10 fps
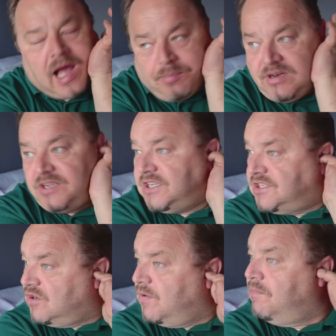Happiness
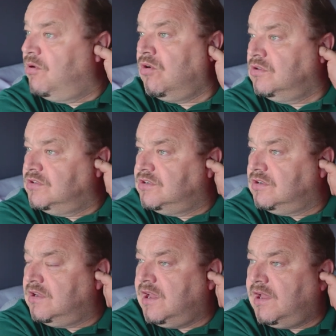is so important
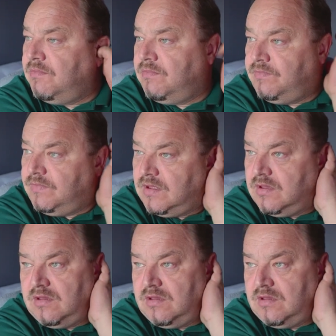um,